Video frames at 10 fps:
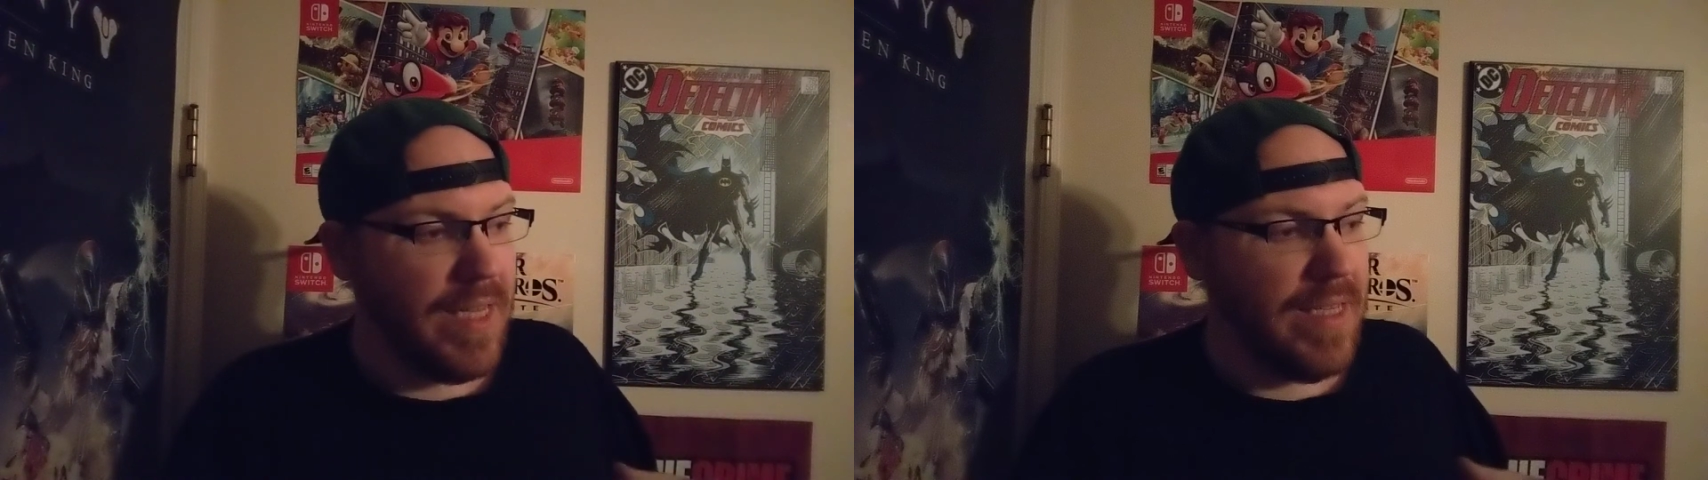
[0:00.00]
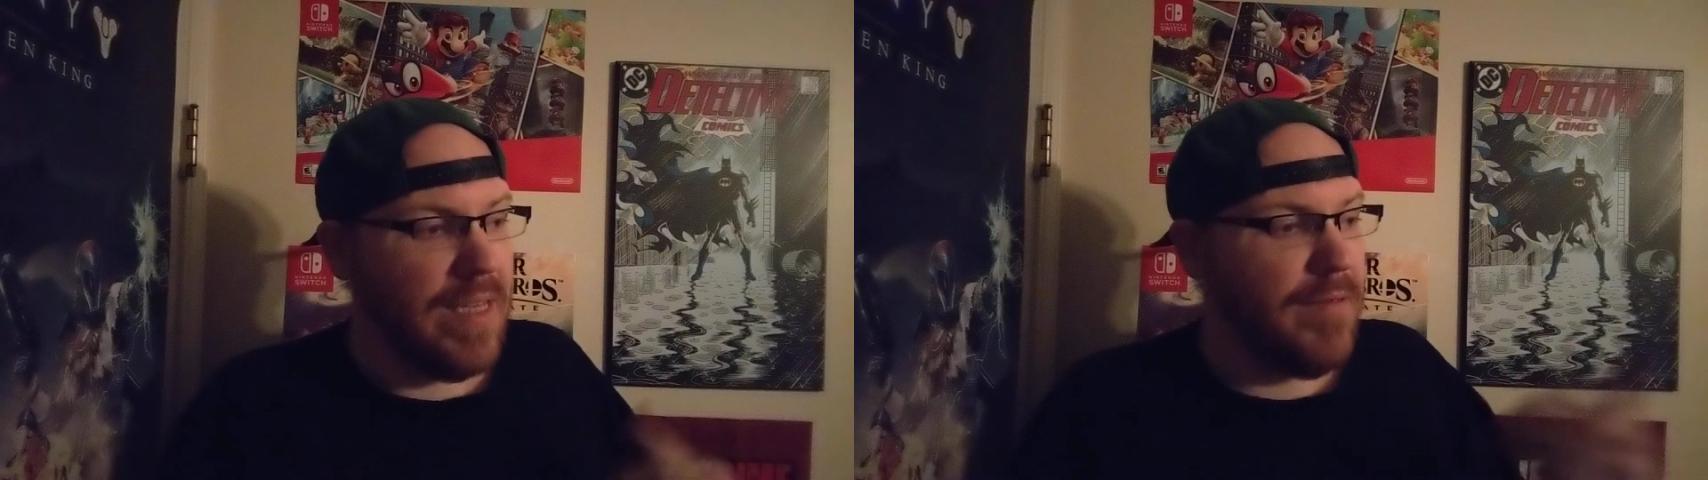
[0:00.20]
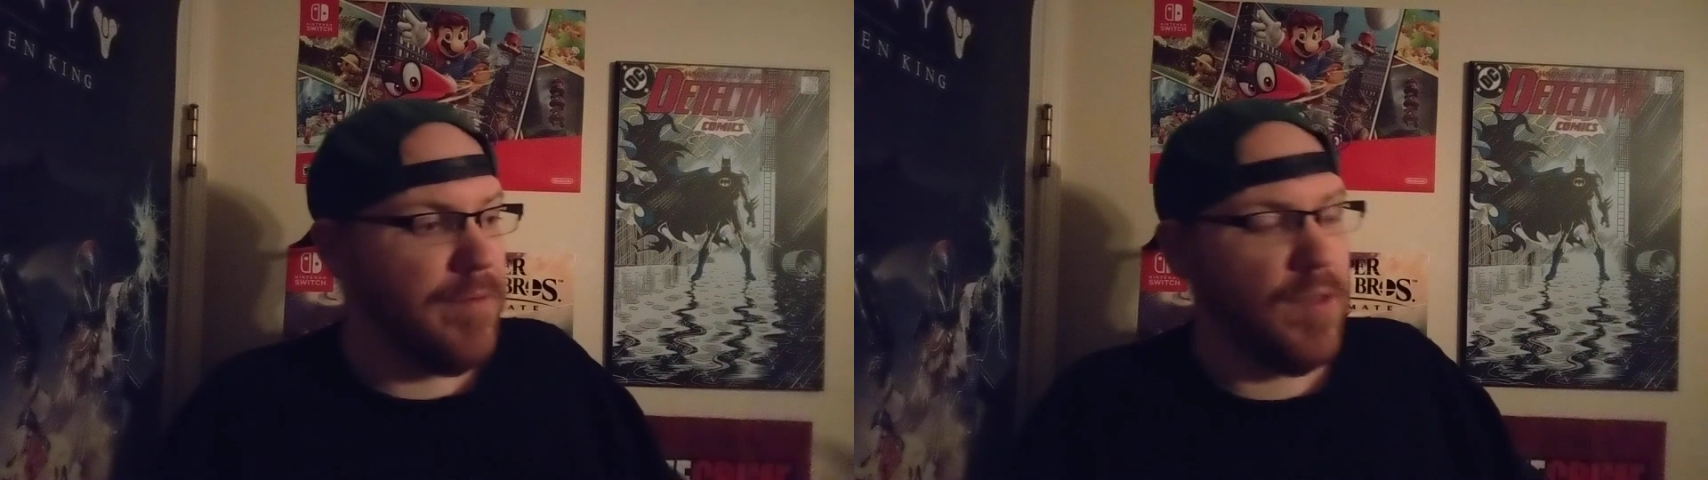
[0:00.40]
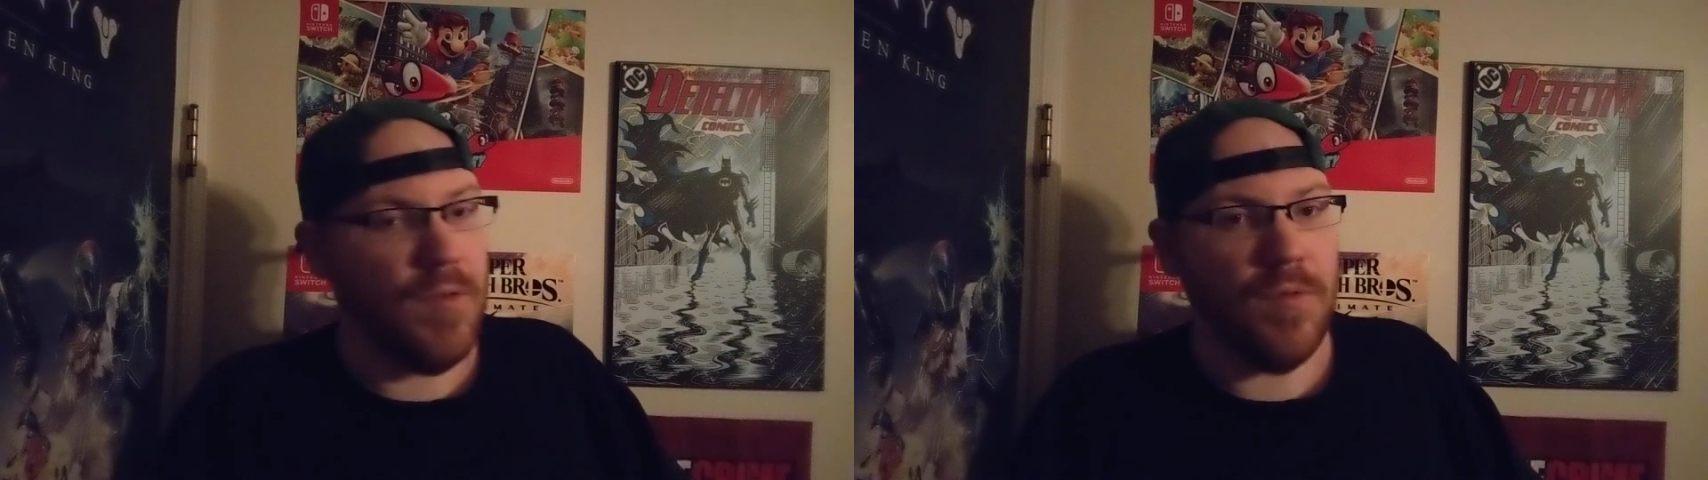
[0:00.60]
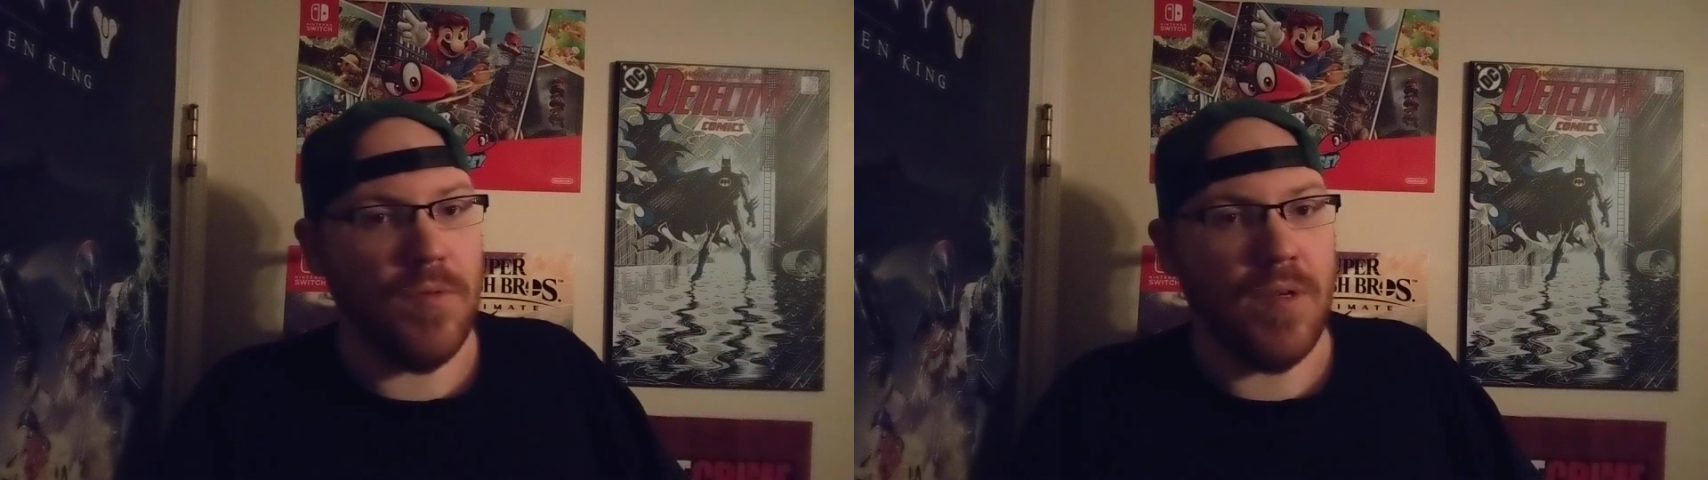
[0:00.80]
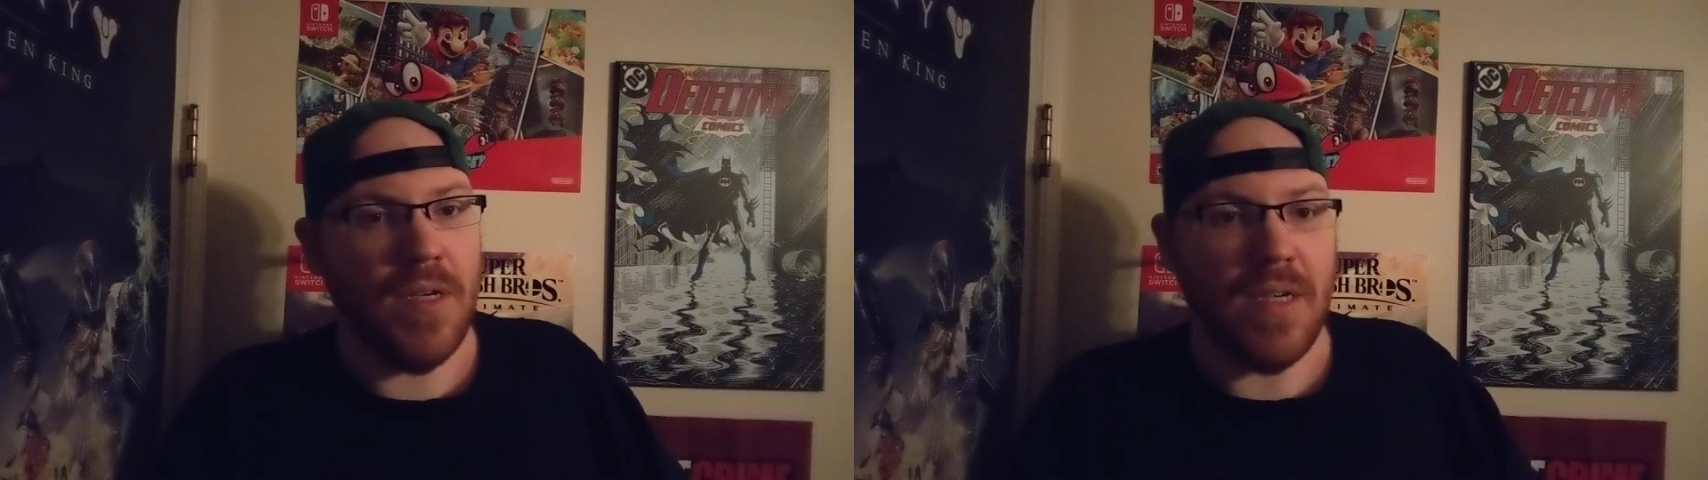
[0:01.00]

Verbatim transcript: give you